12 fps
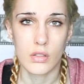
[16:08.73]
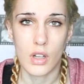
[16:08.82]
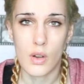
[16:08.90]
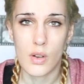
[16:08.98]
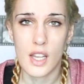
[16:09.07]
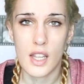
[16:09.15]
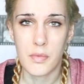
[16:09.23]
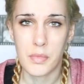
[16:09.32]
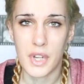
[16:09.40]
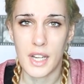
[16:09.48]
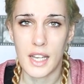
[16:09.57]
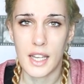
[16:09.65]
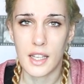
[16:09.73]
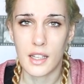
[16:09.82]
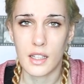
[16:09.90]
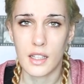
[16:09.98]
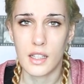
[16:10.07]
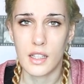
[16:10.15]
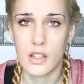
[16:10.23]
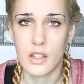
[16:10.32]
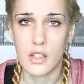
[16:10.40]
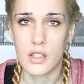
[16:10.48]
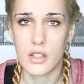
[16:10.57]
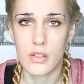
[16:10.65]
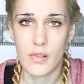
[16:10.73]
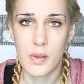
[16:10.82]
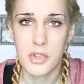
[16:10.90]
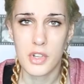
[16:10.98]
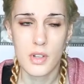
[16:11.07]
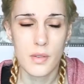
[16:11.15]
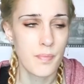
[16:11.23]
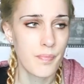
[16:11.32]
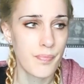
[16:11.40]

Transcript: I'll leave my link in the description.